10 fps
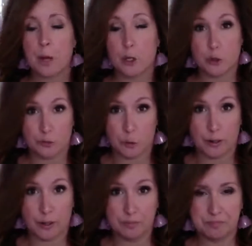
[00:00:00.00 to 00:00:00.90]
Module
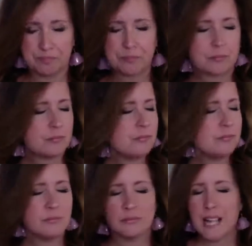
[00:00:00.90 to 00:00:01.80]
4,
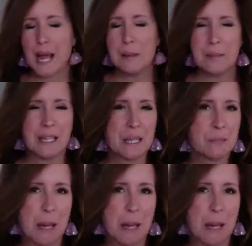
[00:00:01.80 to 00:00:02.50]
making